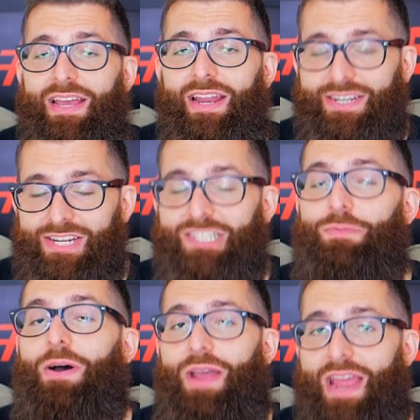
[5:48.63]
and just
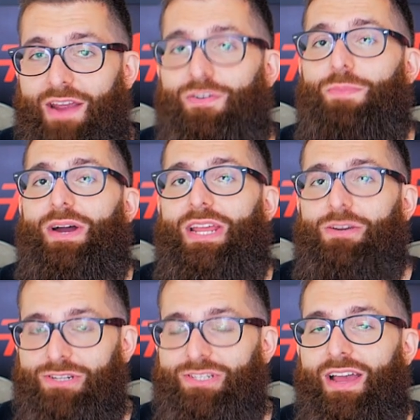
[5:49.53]
about everybody
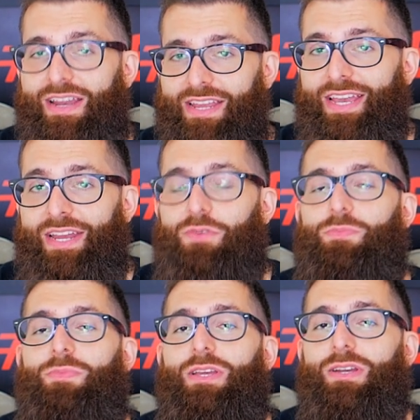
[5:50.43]
was dying to get
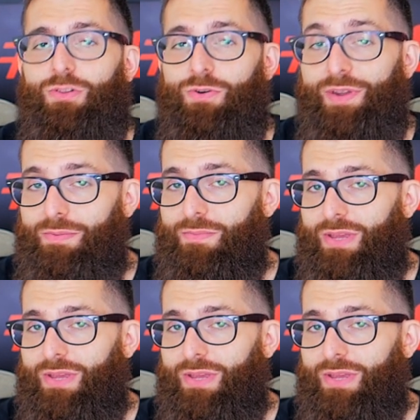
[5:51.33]
him, including